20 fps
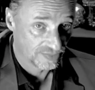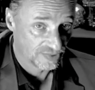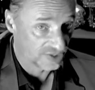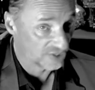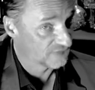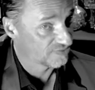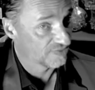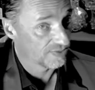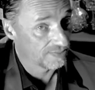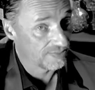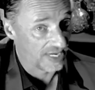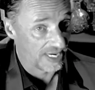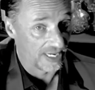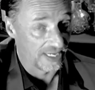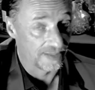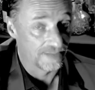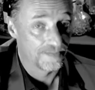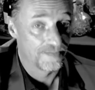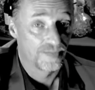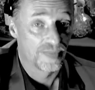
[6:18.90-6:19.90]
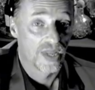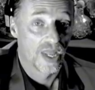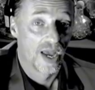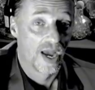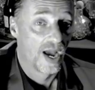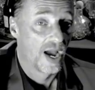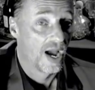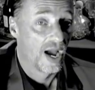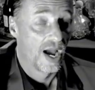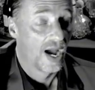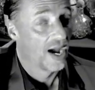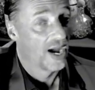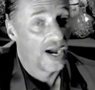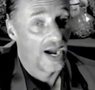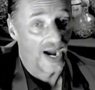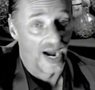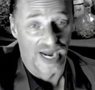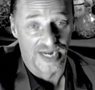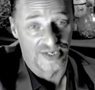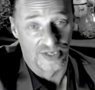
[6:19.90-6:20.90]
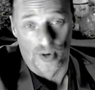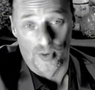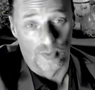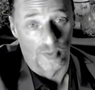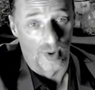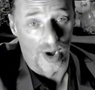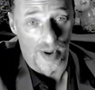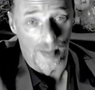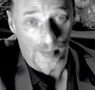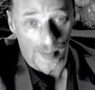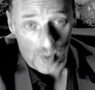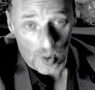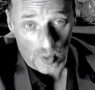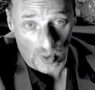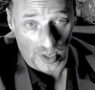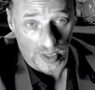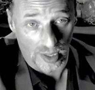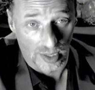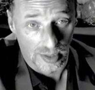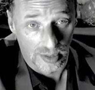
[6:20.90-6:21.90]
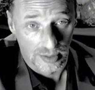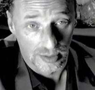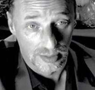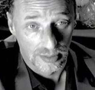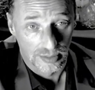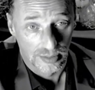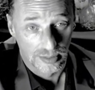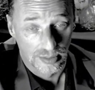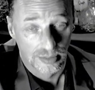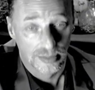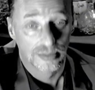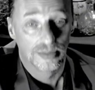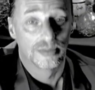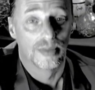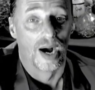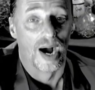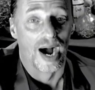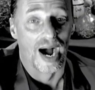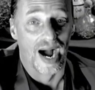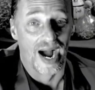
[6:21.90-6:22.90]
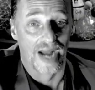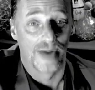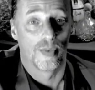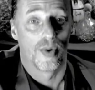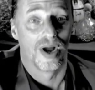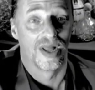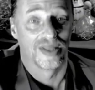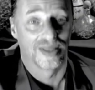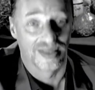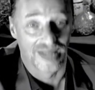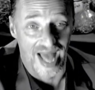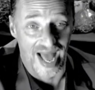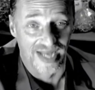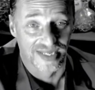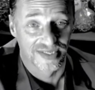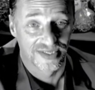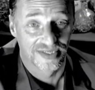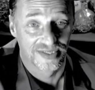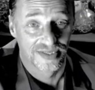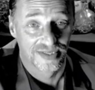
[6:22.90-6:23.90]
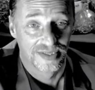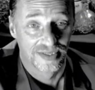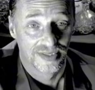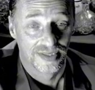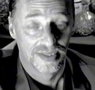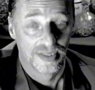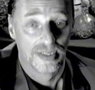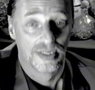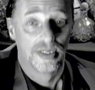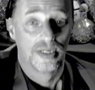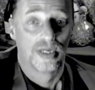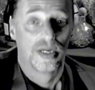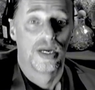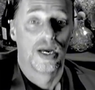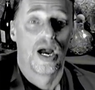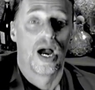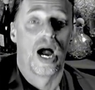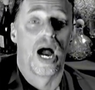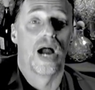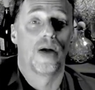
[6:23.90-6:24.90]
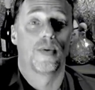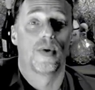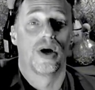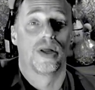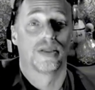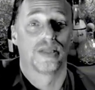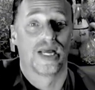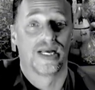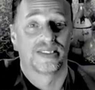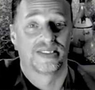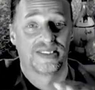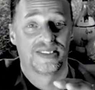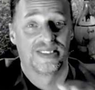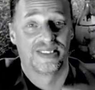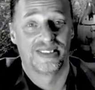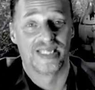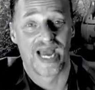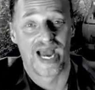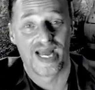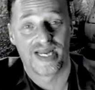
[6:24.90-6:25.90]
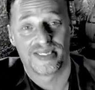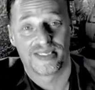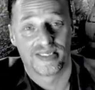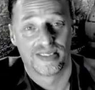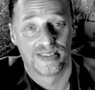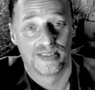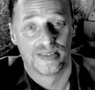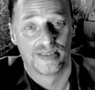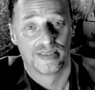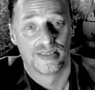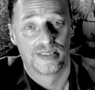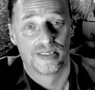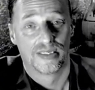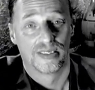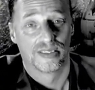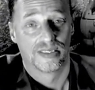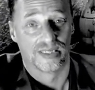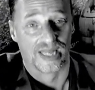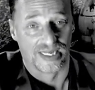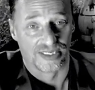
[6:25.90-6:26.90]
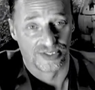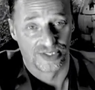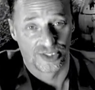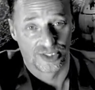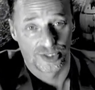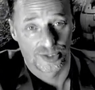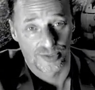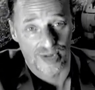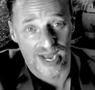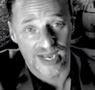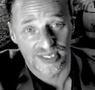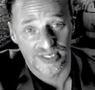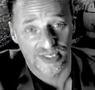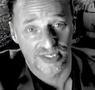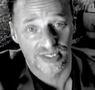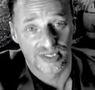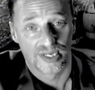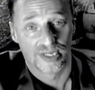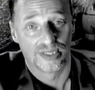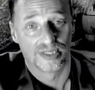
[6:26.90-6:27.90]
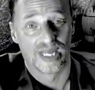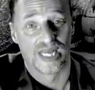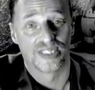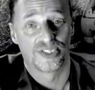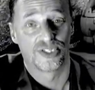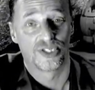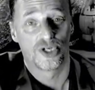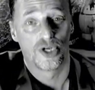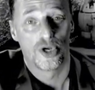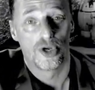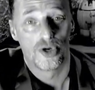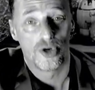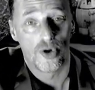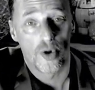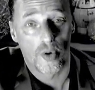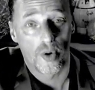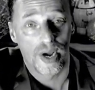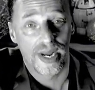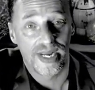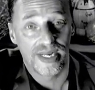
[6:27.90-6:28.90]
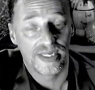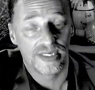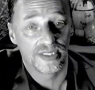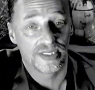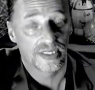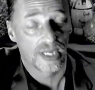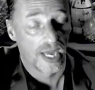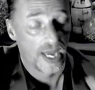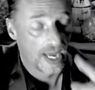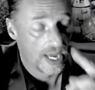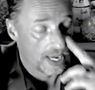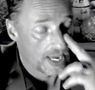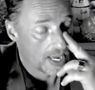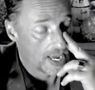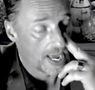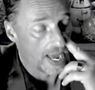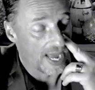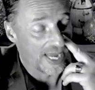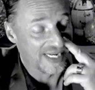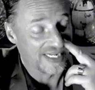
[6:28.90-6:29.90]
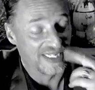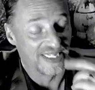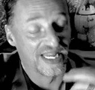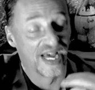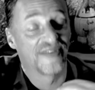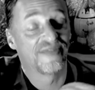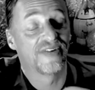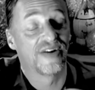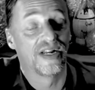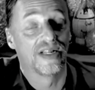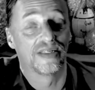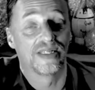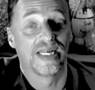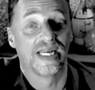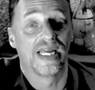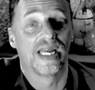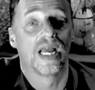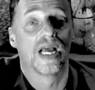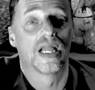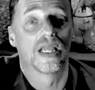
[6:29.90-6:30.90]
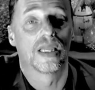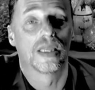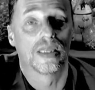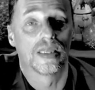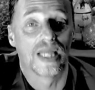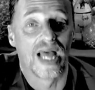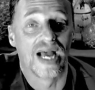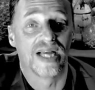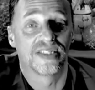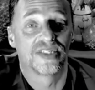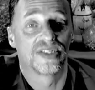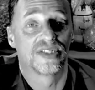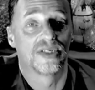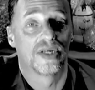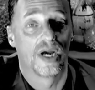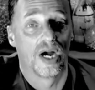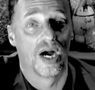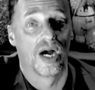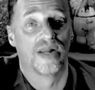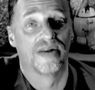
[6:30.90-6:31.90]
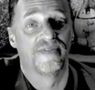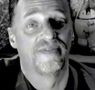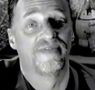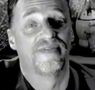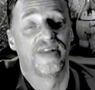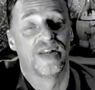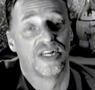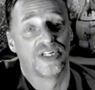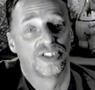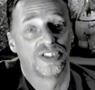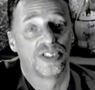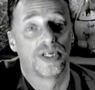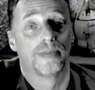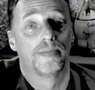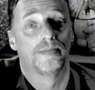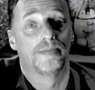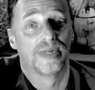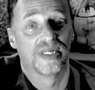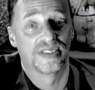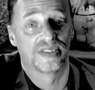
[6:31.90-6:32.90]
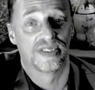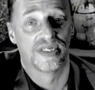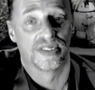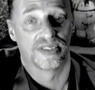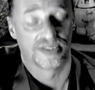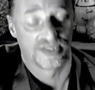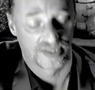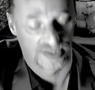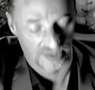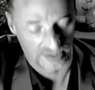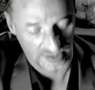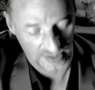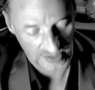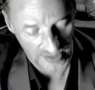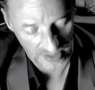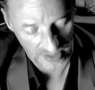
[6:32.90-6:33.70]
Just for me. I don't want more. I want less. I want less debt, less stress, less noise, and definitely less unfinished business.